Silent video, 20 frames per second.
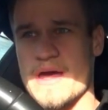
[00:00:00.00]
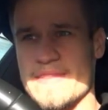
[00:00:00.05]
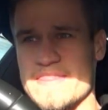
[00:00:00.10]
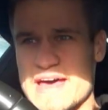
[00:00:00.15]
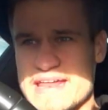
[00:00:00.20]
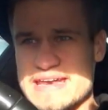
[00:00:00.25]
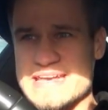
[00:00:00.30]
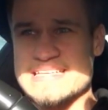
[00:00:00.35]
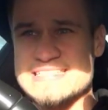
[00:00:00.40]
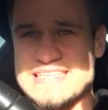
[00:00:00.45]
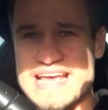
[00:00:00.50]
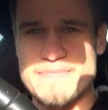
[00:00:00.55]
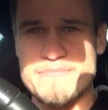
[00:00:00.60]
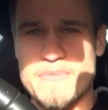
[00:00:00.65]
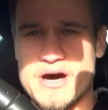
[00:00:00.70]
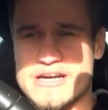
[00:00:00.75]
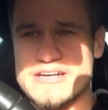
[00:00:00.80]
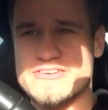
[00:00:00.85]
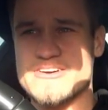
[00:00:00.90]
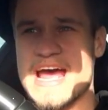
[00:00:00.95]
That Nissan
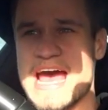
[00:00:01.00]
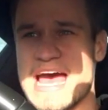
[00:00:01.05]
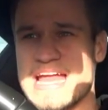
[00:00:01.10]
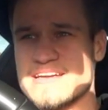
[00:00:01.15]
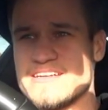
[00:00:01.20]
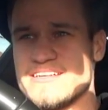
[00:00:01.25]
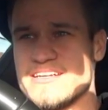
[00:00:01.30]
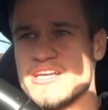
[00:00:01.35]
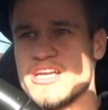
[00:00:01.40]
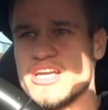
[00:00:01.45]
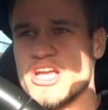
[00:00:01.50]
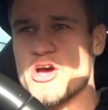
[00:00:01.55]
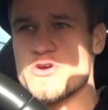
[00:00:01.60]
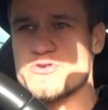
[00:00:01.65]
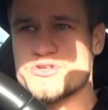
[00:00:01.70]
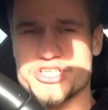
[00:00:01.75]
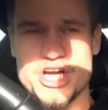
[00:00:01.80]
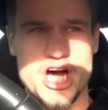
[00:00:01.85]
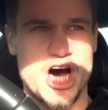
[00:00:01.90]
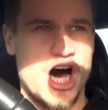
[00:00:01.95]
Micra had no
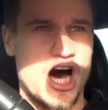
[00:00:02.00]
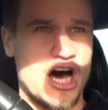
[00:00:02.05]
chance.